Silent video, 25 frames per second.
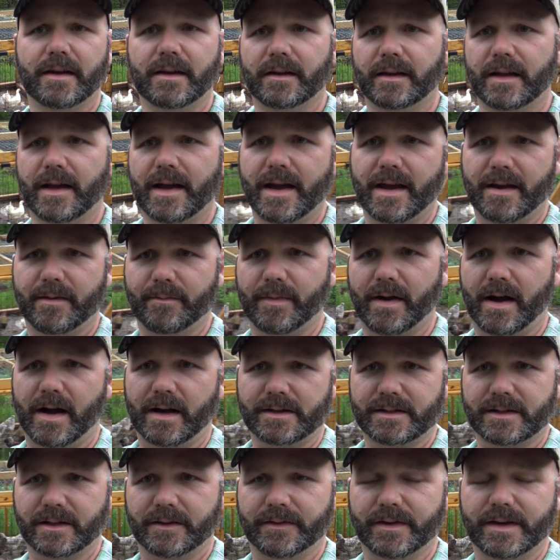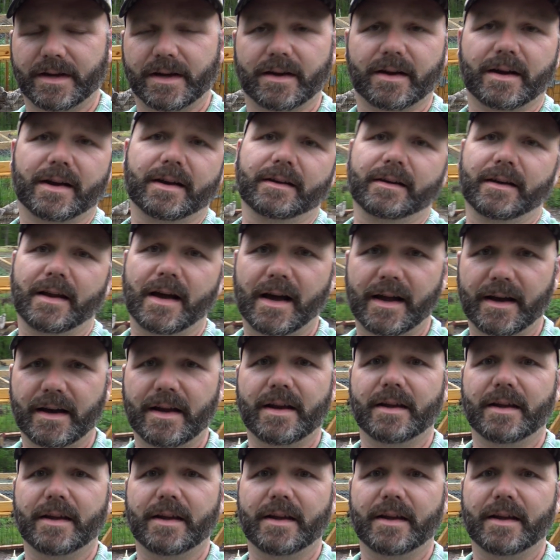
a laying box over here and not